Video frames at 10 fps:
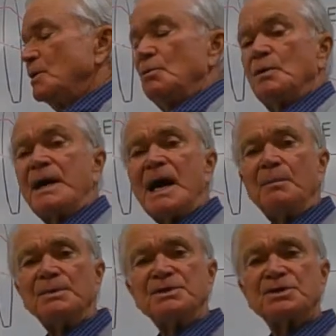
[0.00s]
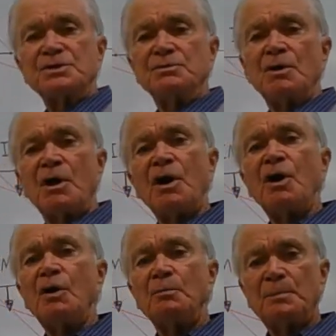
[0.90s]
What happens to
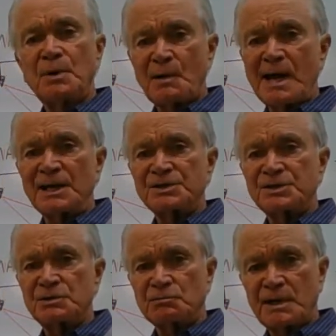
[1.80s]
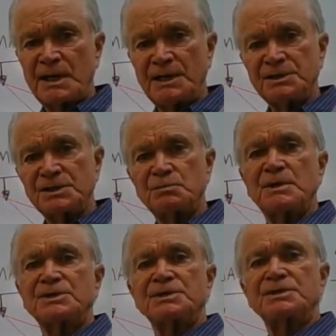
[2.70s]
all paraxial rays is
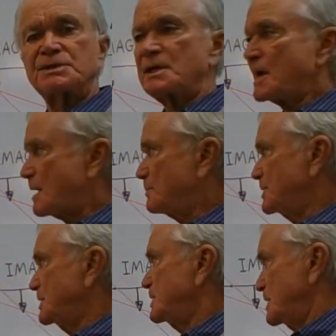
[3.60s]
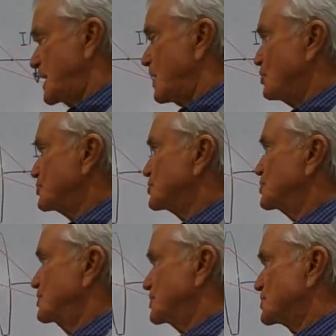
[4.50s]
what's happening now to
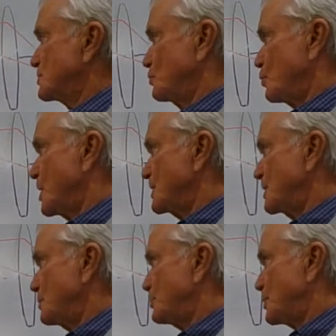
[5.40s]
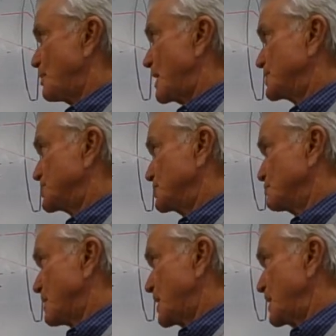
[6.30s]
this one paraxial
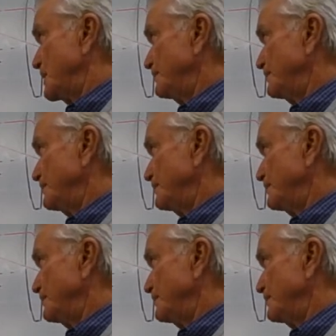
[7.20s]
ray.